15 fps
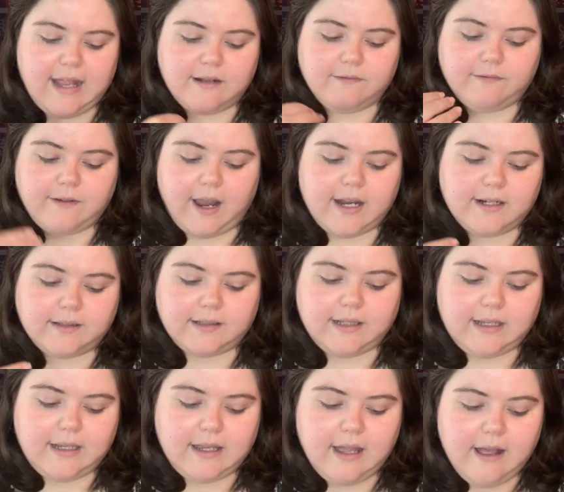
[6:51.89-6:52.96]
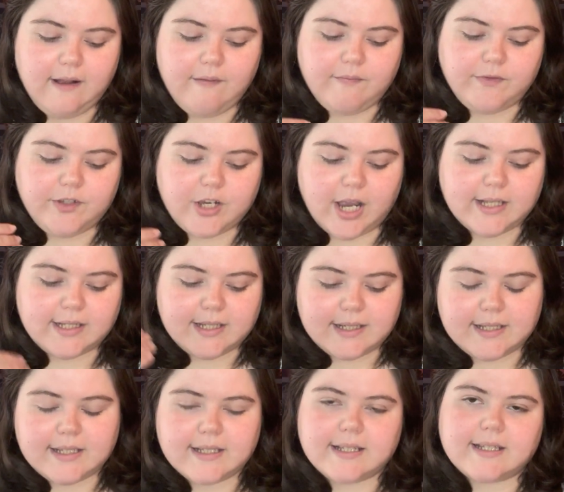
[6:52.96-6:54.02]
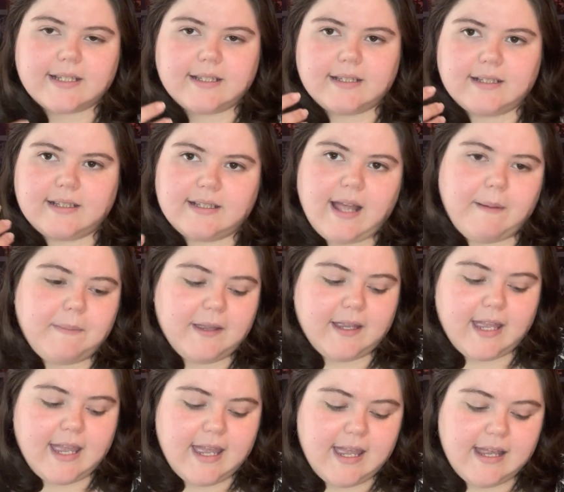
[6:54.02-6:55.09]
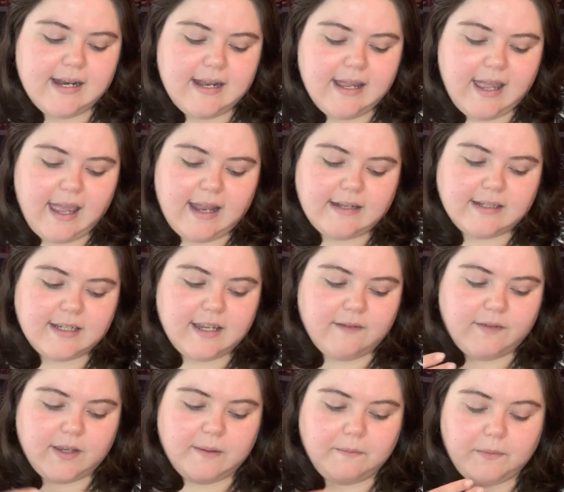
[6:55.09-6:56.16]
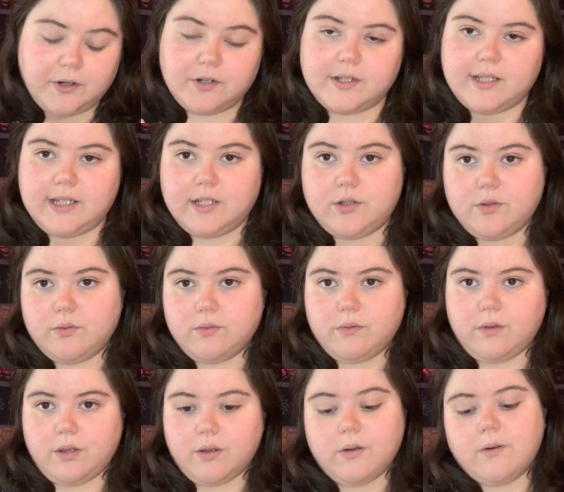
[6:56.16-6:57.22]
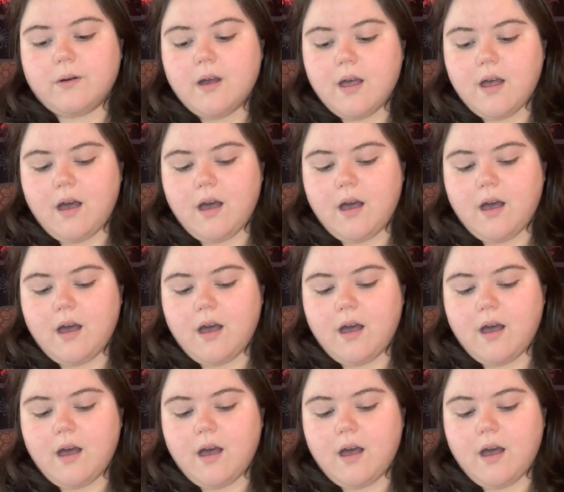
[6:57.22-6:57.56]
And finally justice is stepping in and giving mercy to you.